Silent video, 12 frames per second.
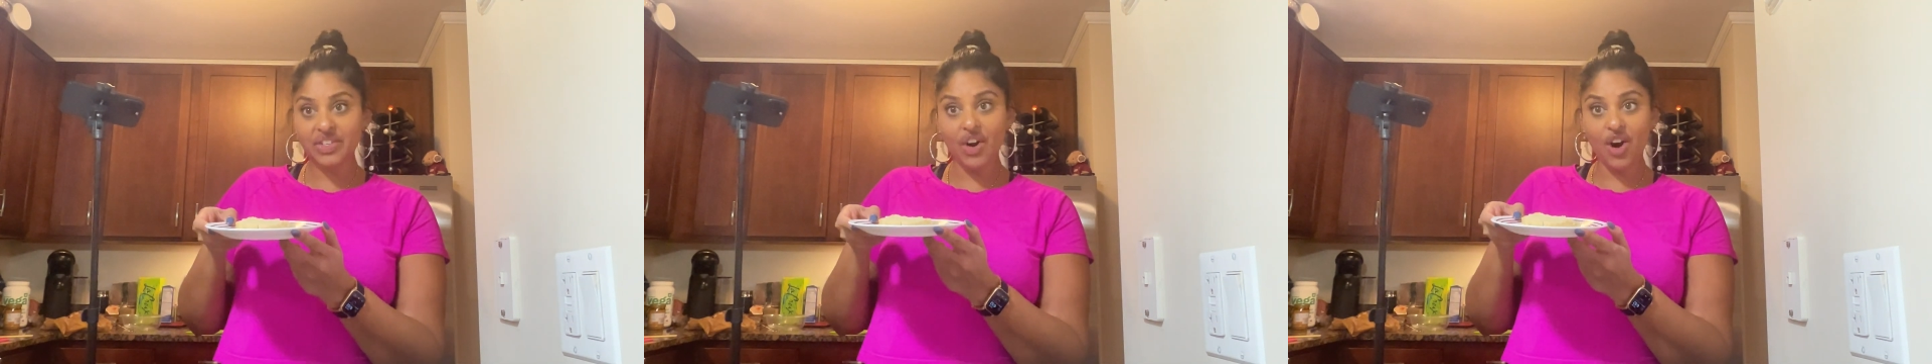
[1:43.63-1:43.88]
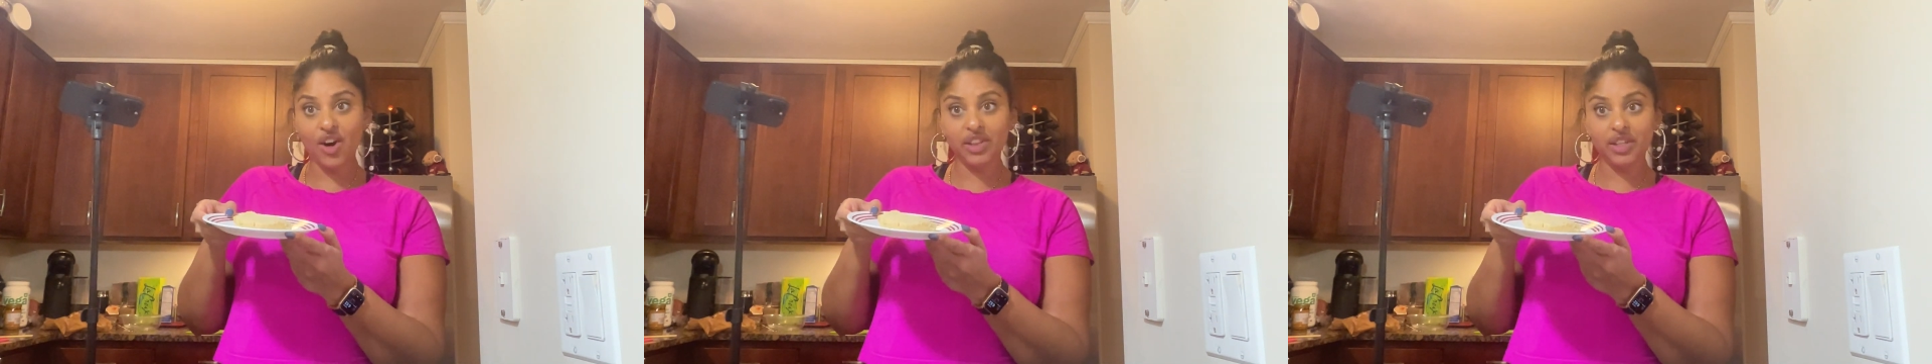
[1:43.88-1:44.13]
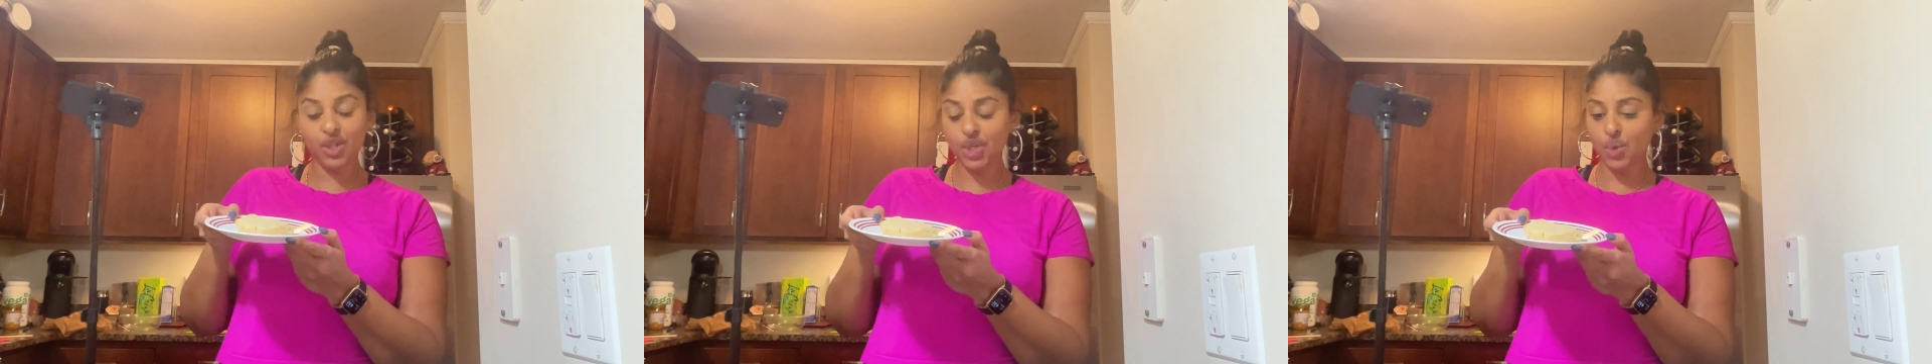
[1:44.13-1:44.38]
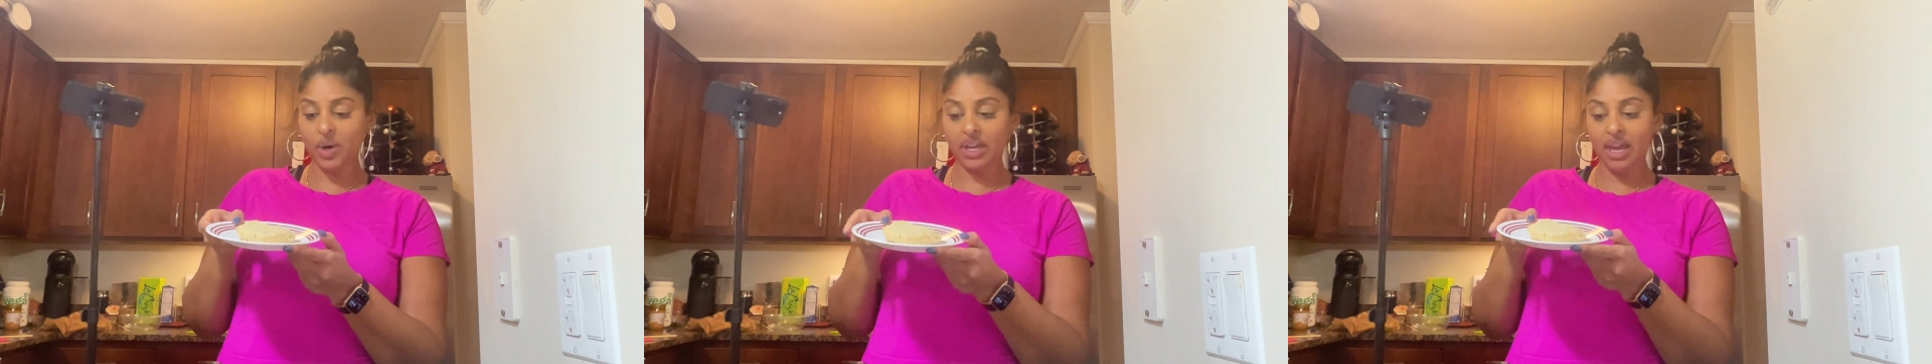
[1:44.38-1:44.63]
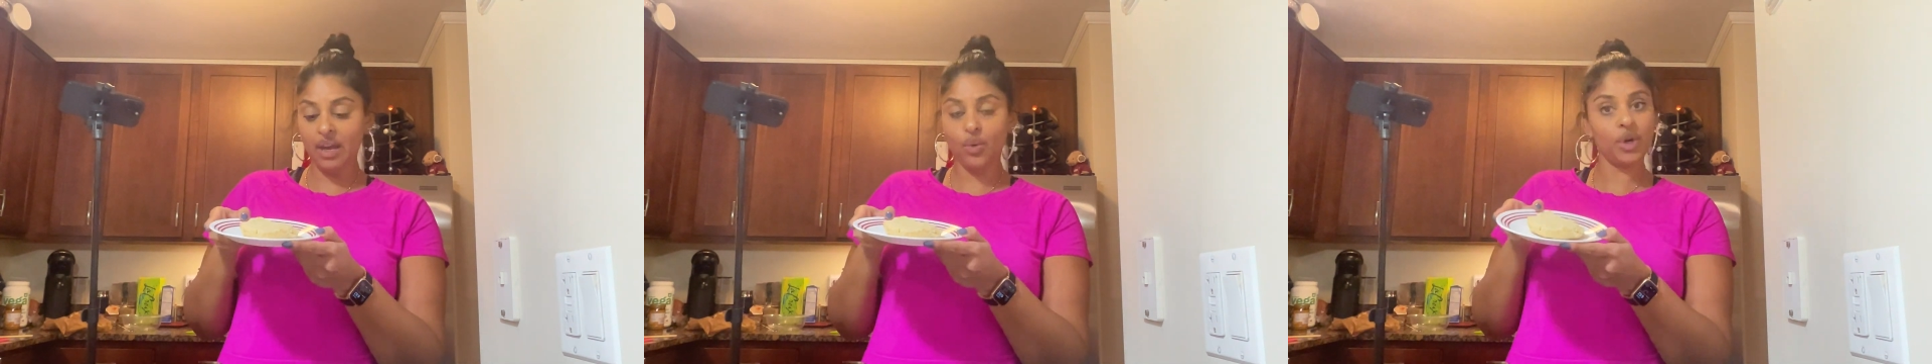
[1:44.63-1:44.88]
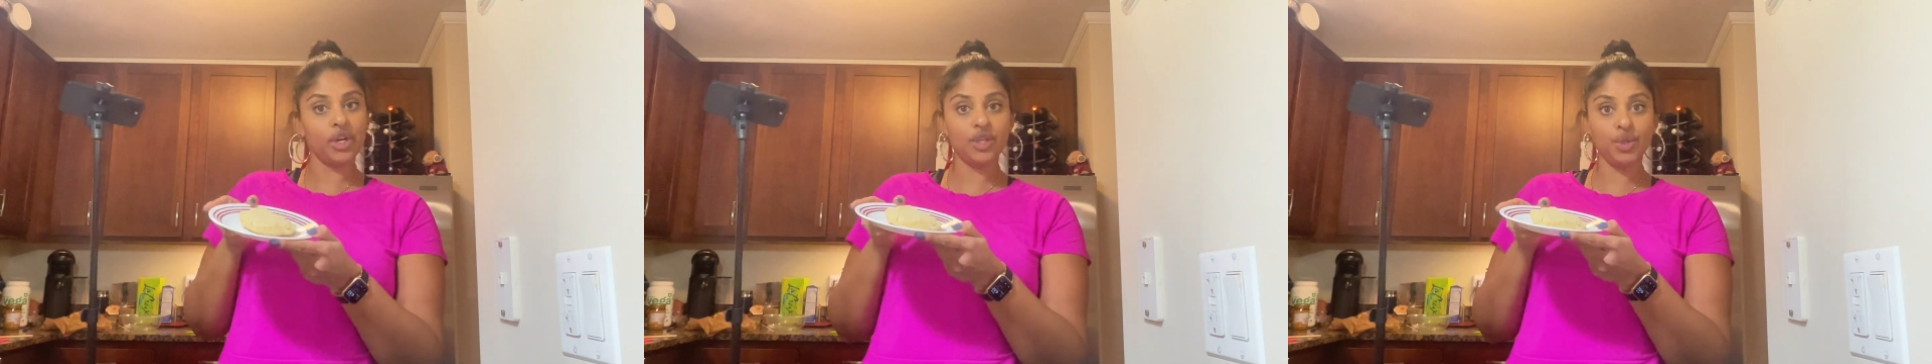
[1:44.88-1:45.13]
our little shortcake. We're
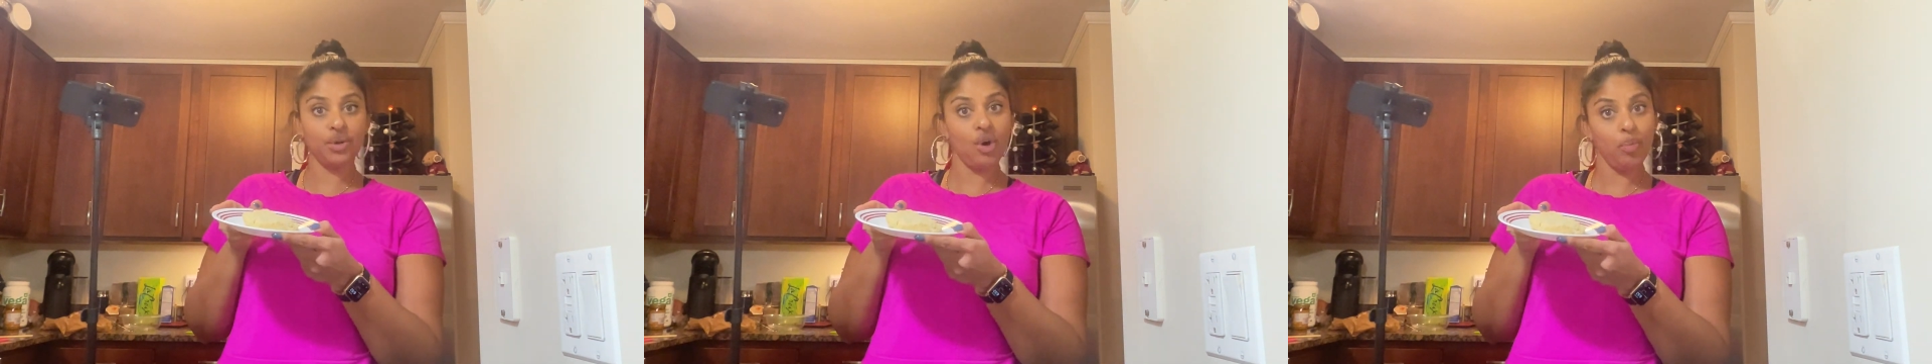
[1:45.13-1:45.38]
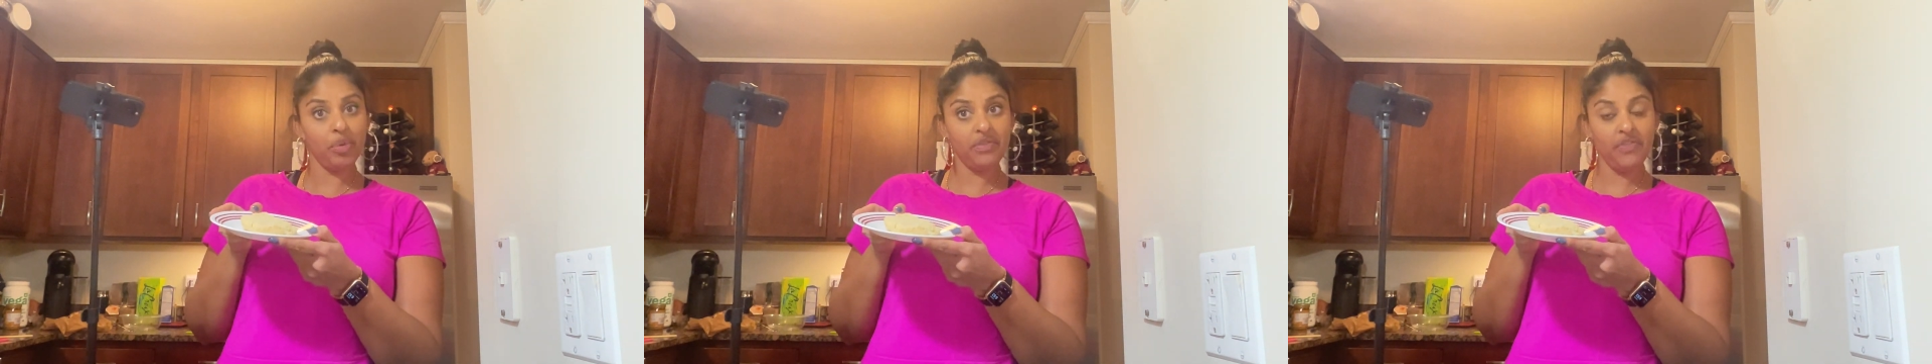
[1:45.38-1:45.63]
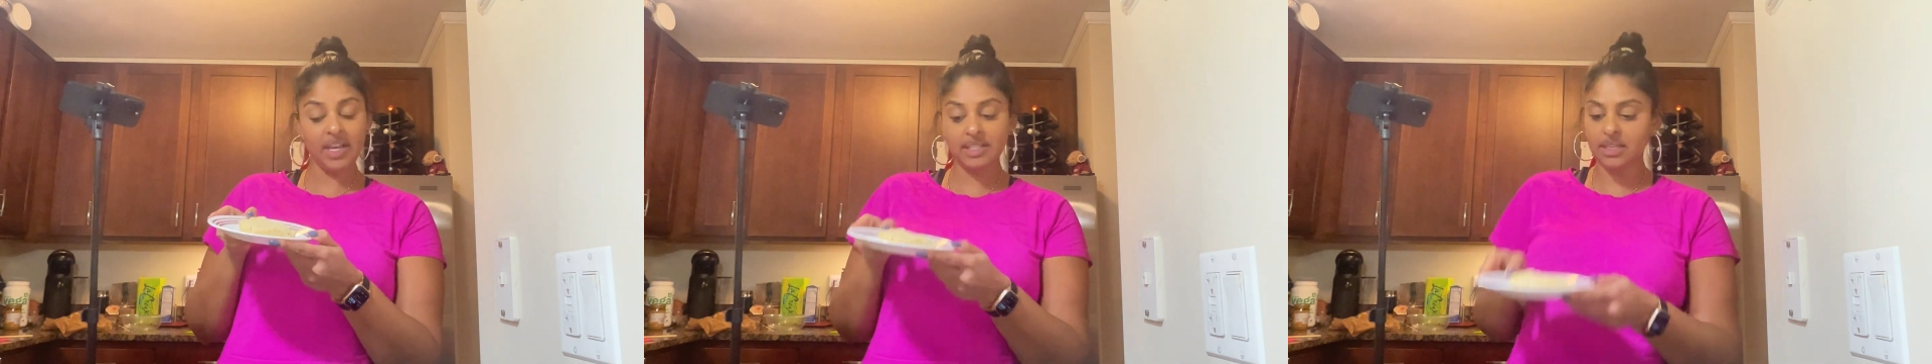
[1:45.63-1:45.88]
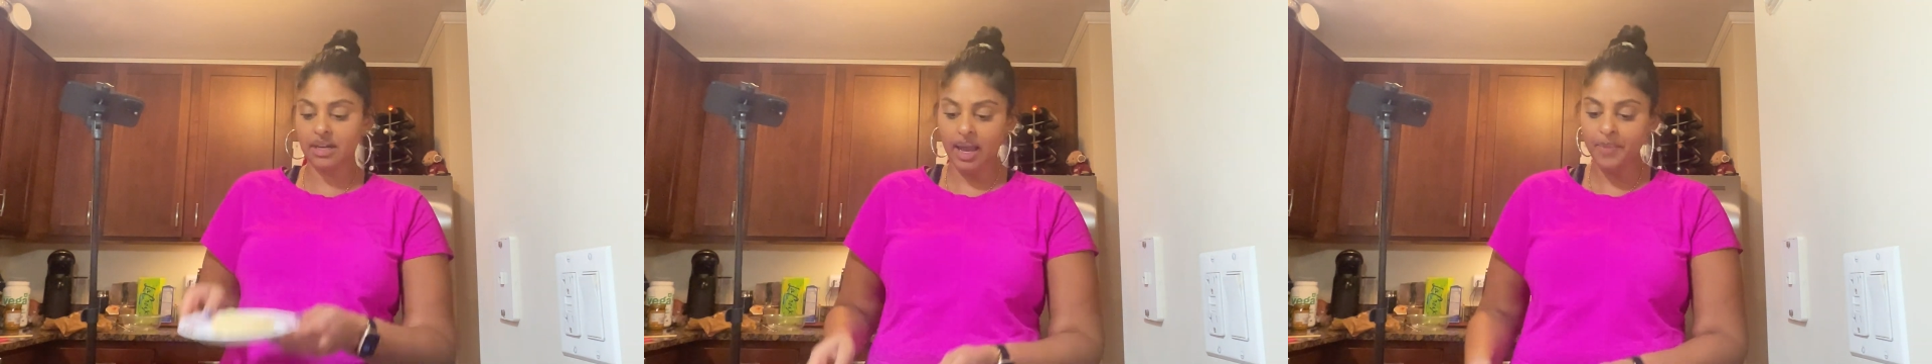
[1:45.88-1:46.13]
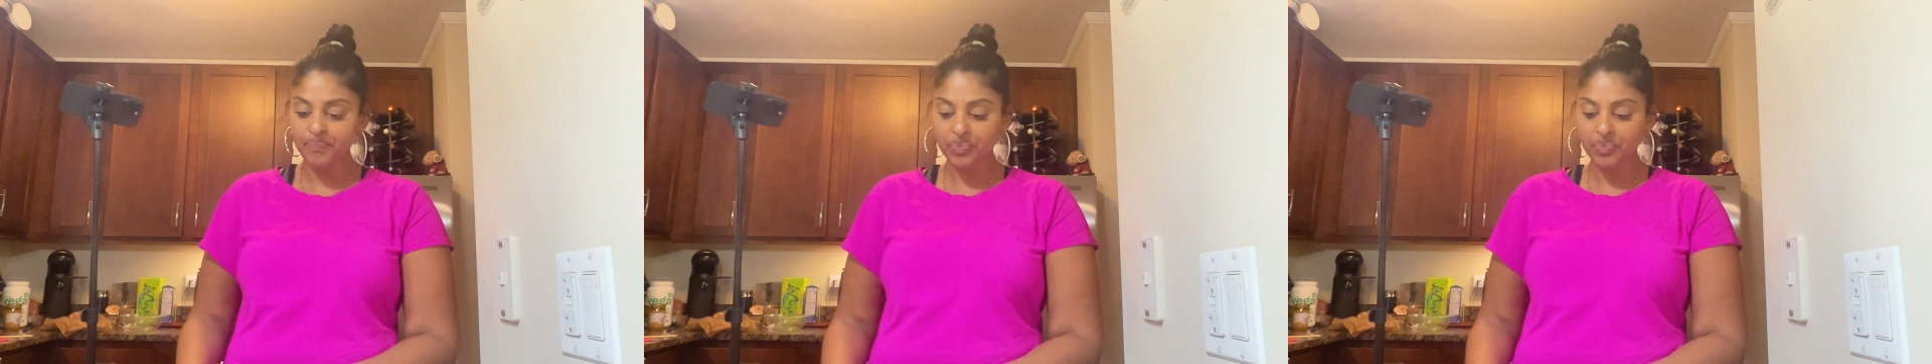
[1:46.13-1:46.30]
gonna do an open face today.